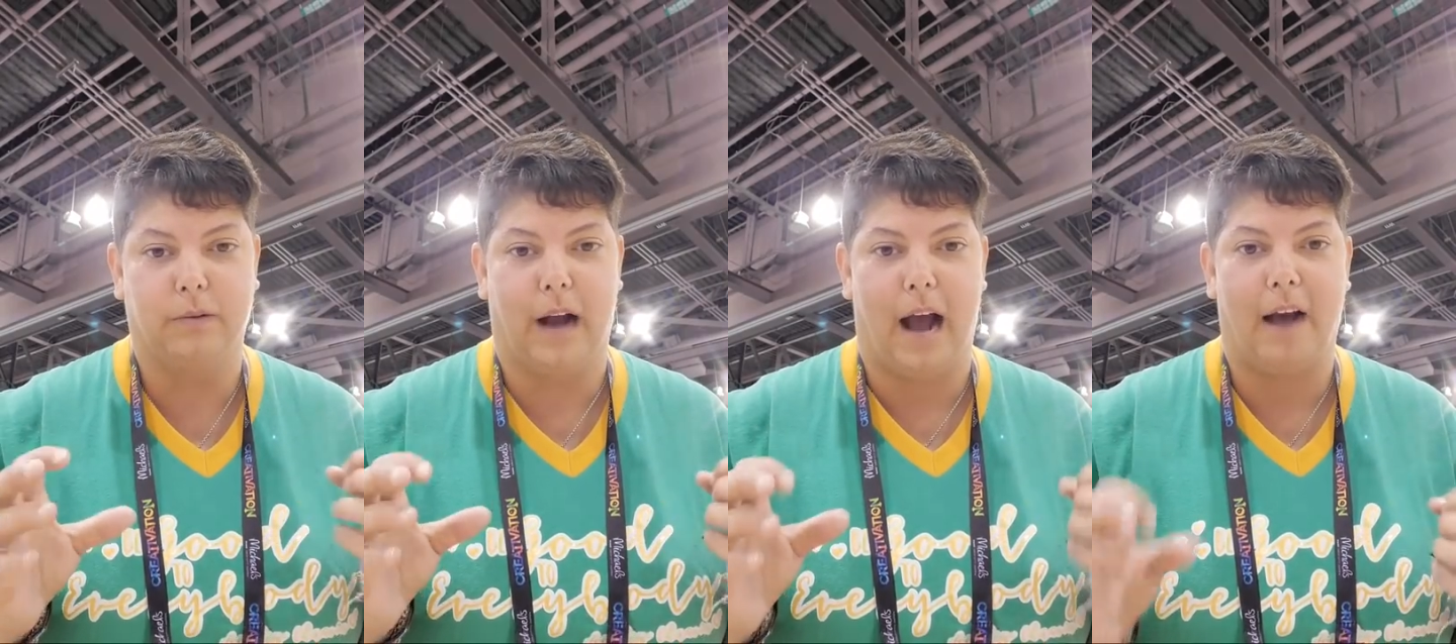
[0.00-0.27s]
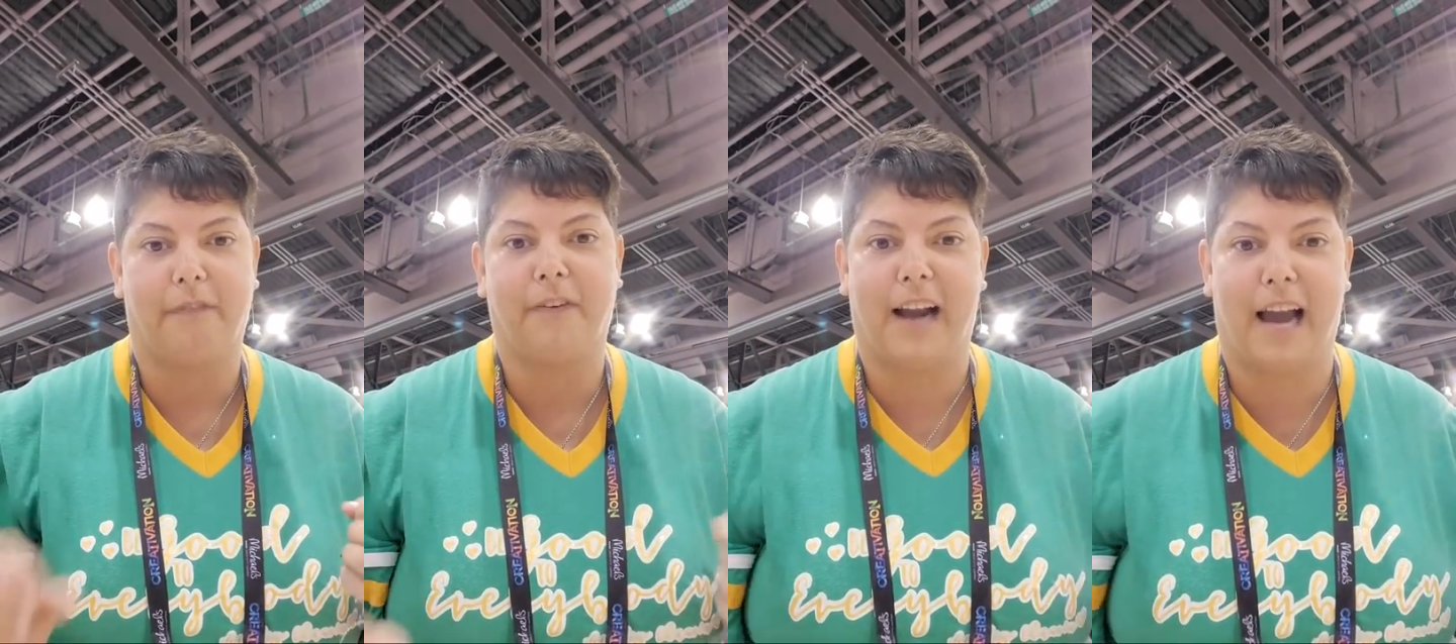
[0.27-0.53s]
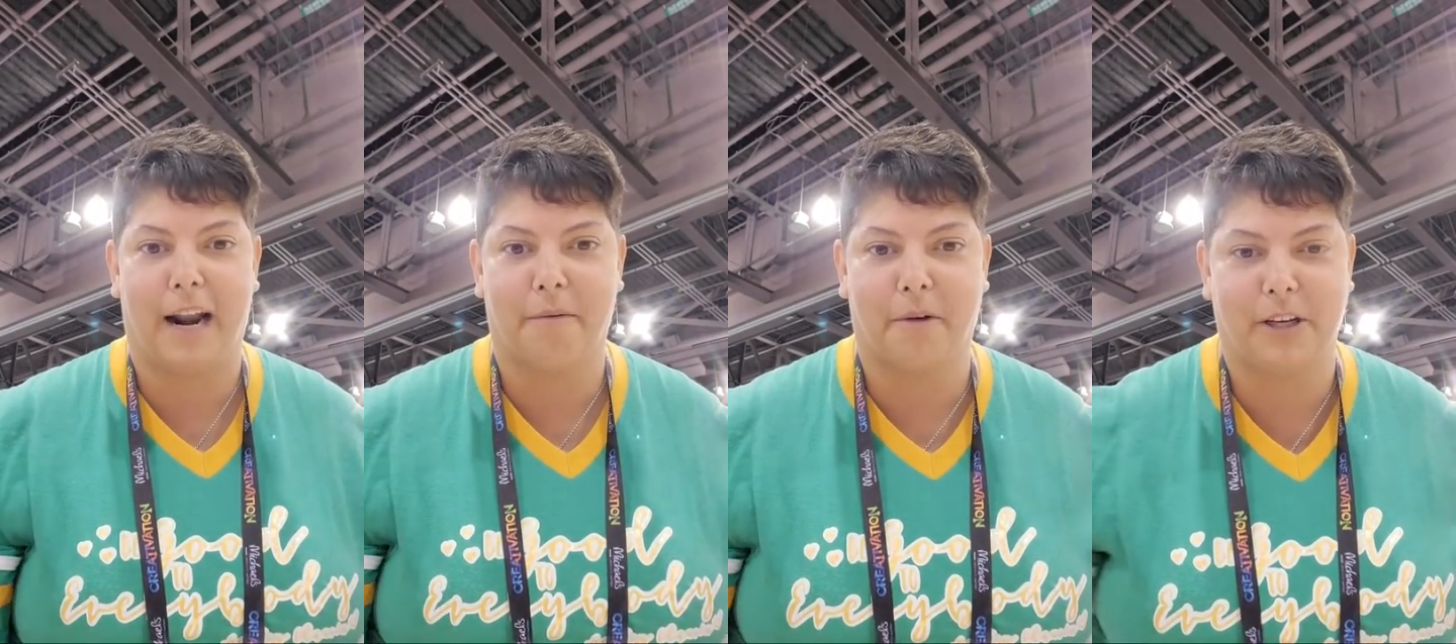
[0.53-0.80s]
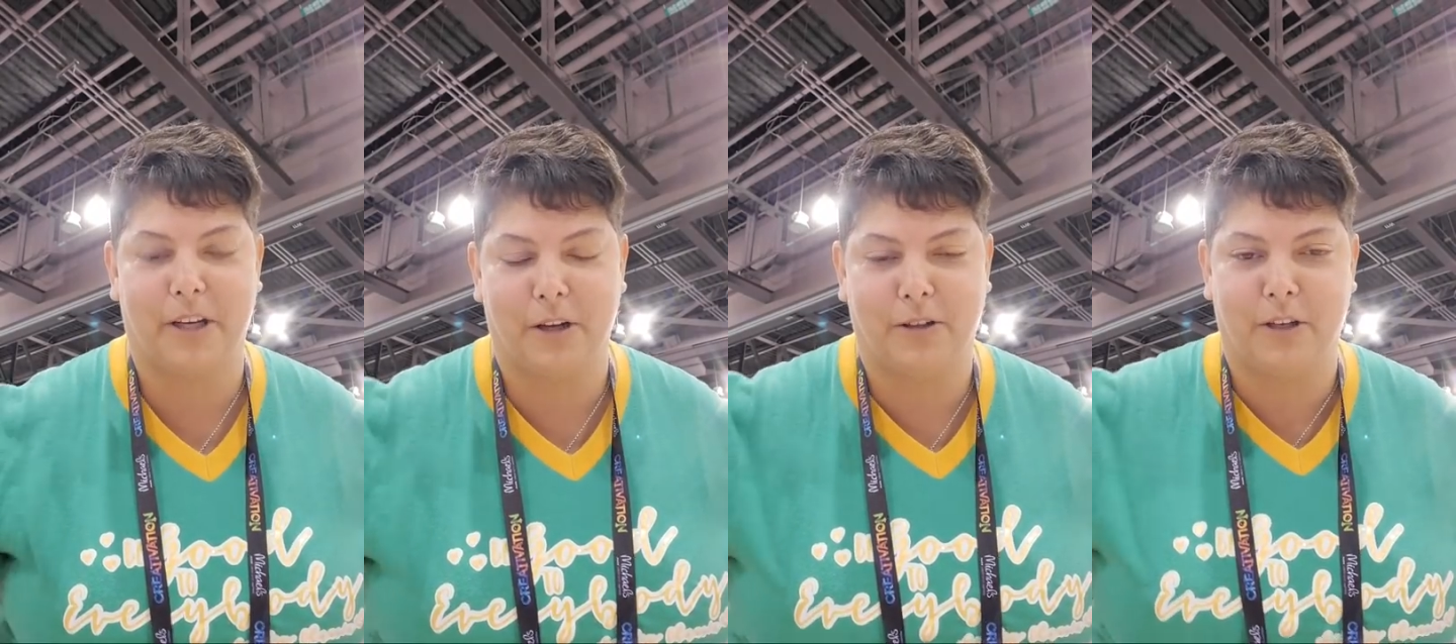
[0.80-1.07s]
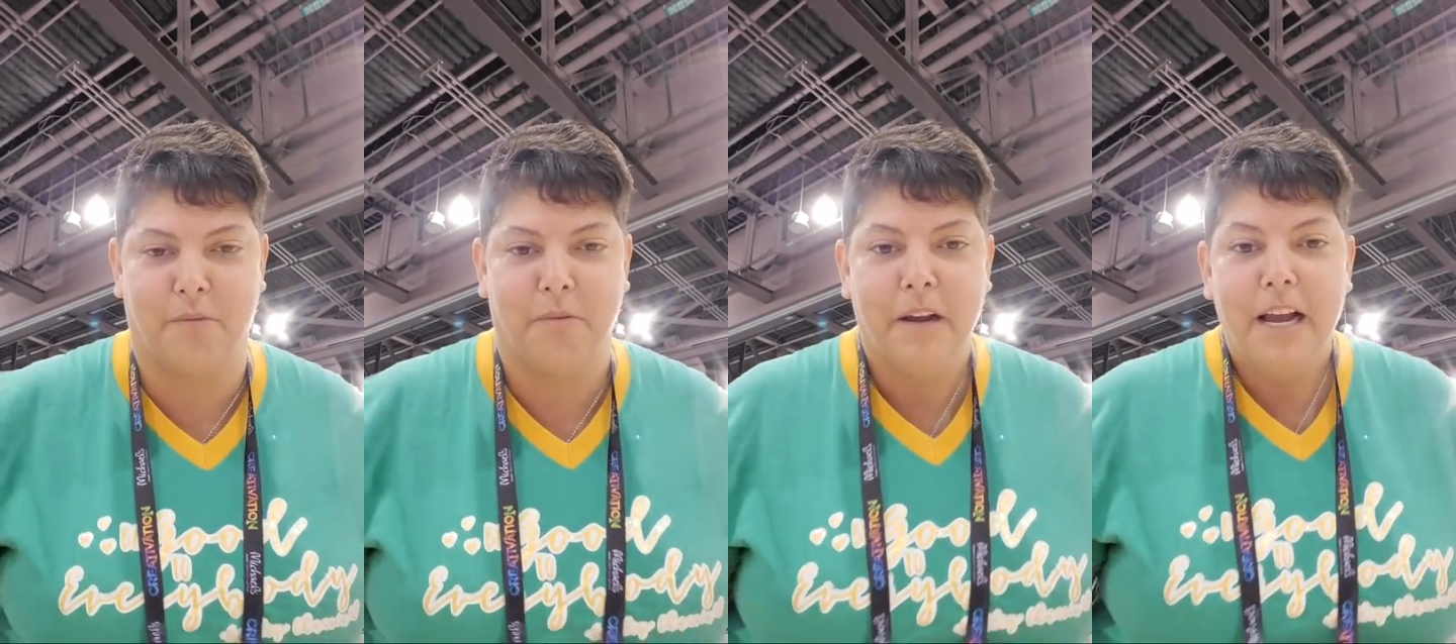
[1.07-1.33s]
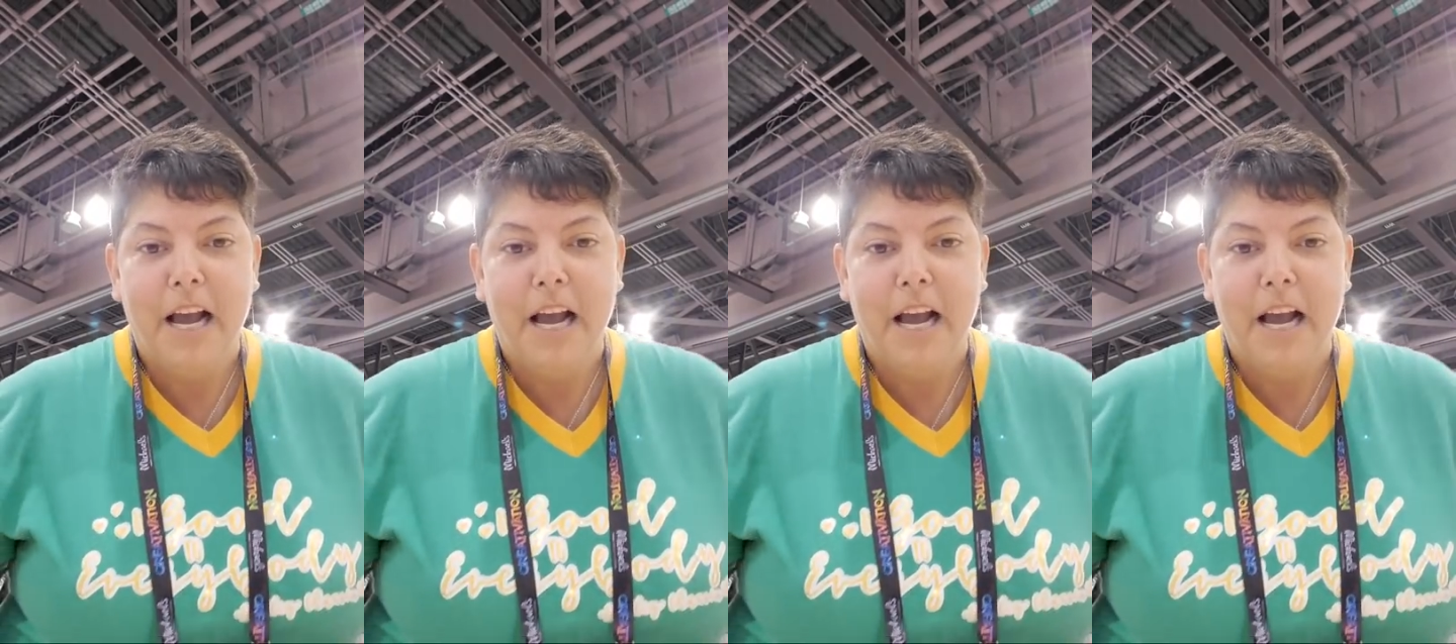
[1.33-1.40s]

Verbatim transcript: I forgot I'm on YouTube.